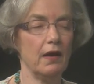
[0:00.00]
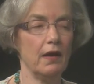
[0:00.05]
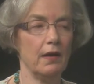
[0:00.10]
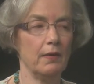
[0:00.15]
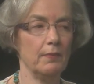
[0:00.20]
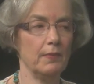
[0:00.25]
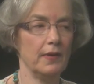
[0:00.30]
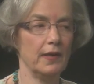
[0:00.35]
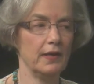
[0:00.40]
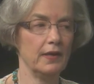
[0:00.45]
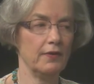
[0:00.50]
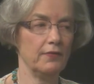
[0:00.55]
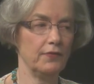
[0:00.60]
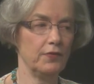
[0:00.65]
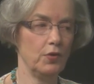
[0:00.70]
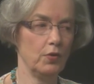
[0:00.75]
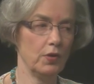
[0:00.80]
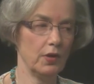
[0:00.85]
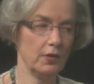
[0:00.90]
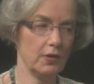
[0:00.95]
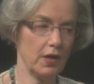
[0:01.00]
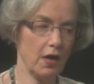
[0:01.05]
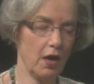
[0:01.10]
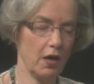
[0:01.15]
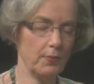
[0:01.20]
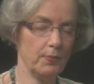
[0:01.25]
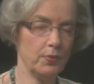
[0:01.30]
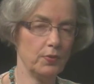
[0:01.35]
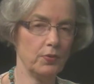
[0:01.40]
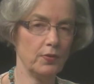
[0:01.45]
um, and if you can
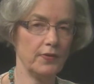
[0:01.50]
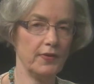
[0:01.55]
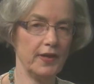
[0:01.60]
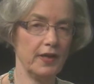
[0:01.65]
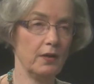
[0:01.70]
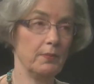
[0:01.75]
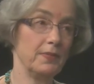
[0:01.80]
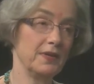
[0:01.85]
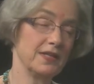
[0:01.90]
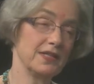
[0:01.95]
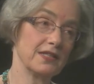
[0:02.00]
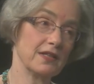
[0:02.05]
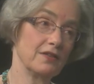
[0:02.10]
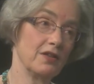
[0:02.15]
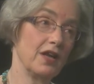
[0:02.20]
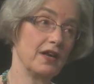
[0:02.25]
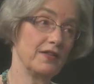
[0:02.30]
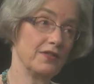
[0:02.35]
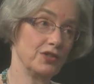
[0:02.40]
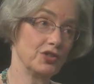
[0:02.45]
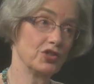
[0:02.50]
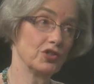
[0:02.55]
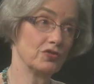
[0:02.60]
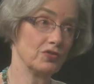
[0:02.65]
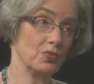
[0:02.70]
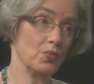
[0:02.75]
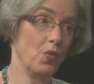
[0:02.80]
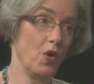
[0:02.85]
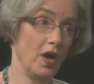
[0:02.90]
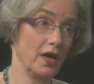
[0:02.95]
carpool there, because a lot of the
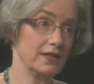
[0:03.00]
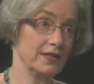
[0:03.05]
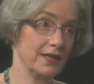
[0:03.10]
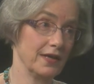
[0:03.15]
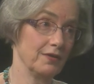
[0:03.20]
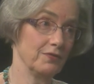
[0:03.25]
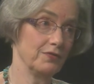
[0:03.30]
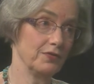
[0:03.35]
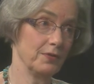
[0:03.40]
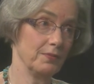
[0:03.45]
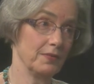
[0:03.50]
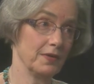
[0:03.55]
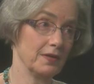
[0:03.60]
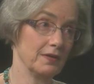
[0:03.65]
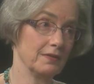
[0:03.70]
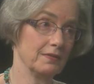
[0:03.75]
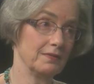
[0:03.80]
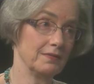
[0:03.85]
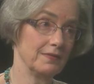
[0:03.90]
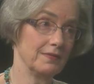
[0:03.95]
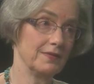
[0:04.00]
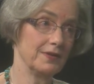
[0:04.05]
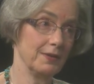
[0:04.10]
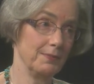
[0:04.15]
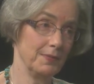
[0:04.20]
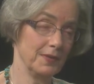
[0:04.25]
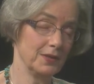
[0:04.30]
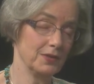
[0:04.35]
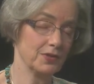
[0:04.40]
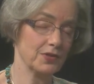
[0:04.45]
children walk down from the, yeah, the
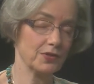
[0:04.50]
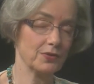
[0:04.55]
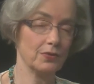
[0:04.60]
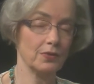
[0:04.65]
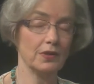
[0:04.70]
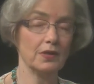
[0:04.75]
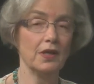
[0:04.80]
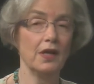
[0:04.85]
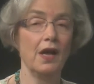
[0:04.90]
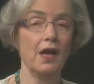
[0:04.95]
middle school.